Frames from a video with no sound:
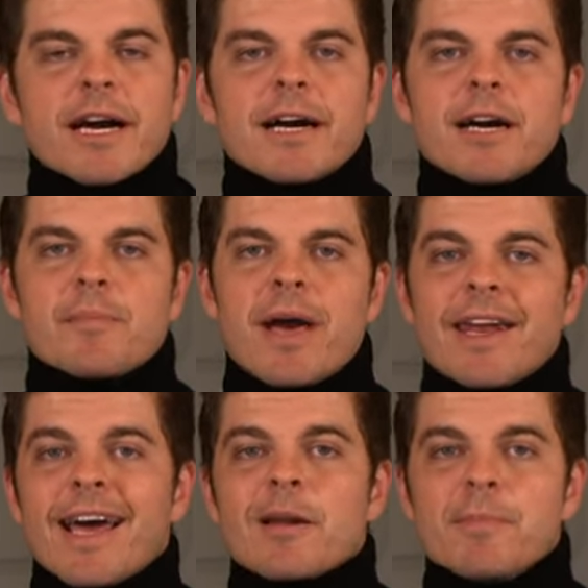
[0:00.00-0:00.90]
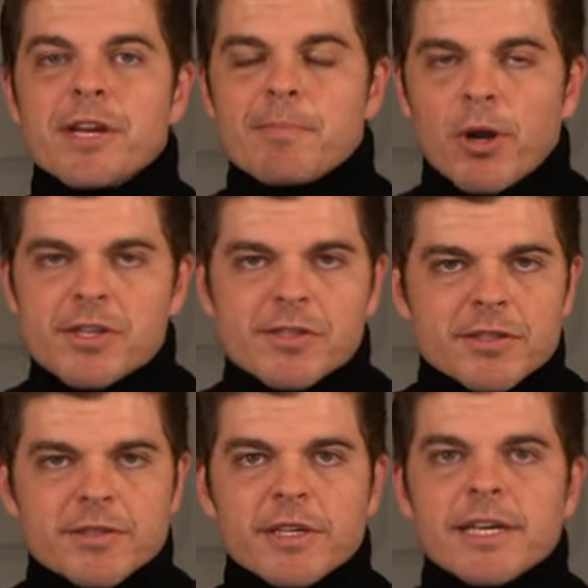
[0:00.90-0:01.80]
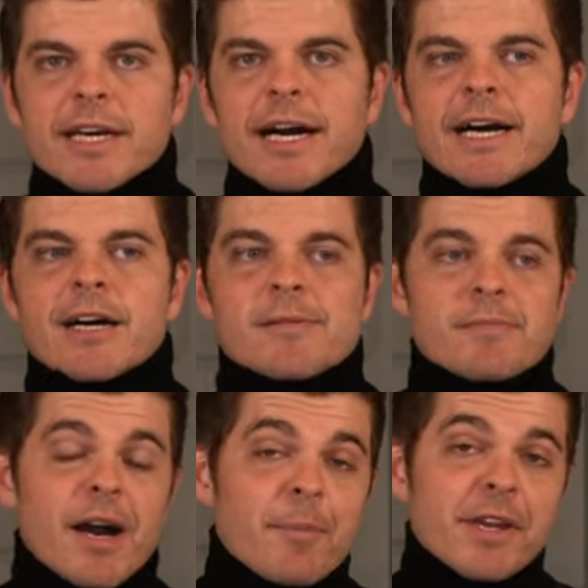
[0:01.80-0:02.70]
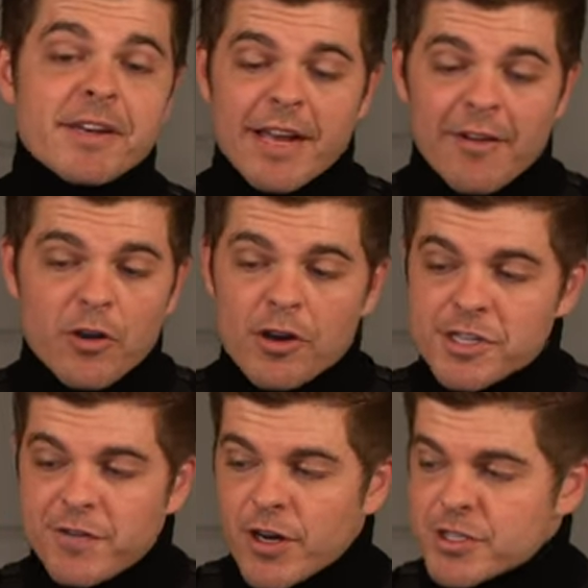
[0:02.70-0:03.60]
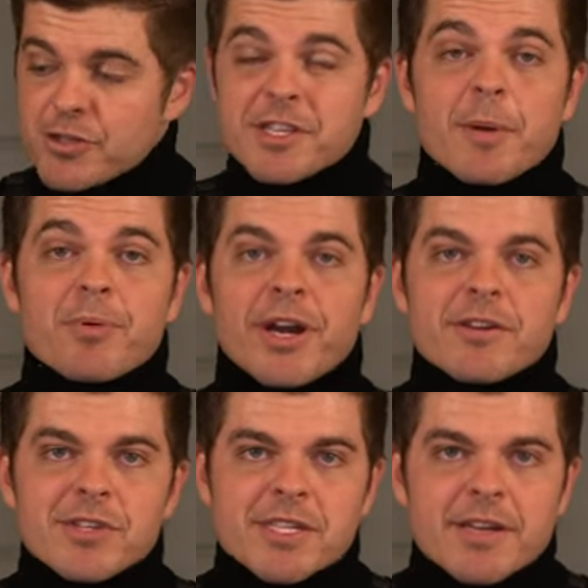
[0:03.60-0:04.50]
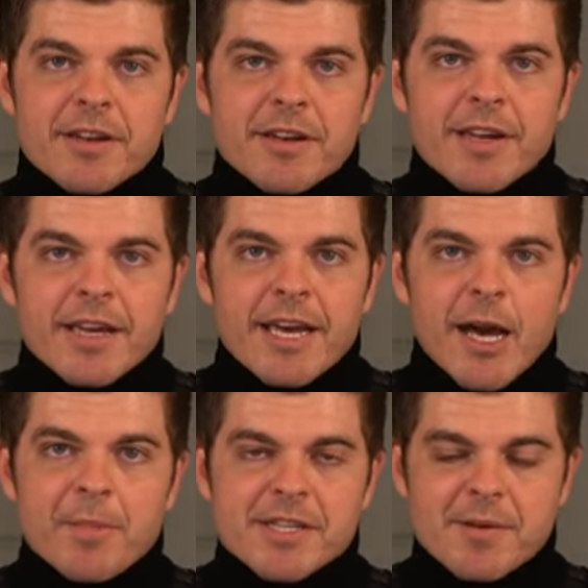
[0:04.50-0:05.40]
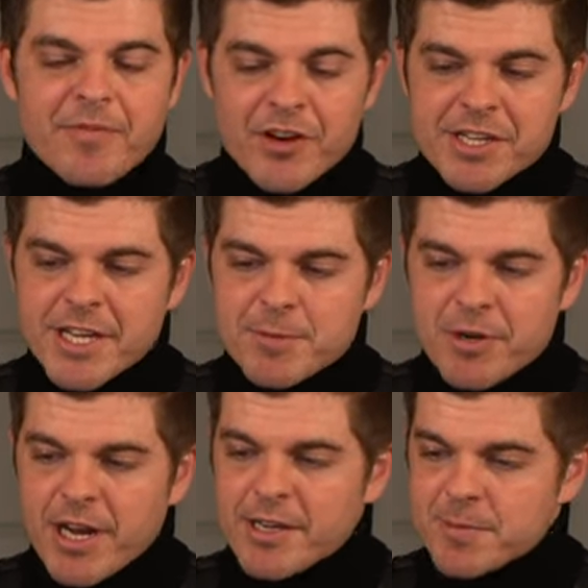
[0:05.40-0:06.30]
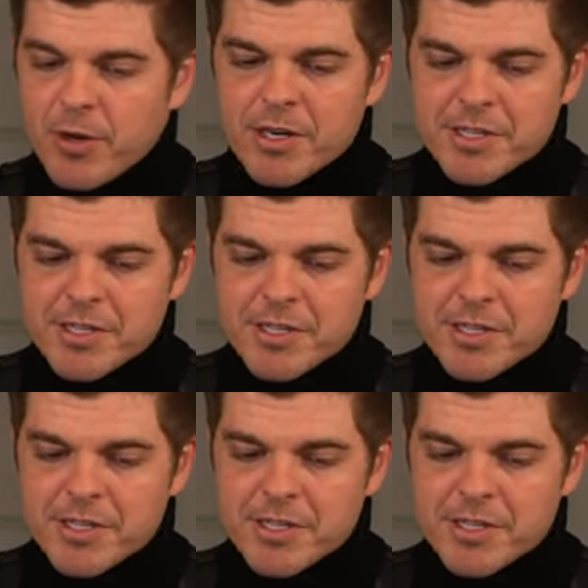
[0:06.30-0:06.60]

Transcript: um, an aluminium bottle. Um, I mean, I've gone as far as using a Pringles tin. Um, at some very desperate house party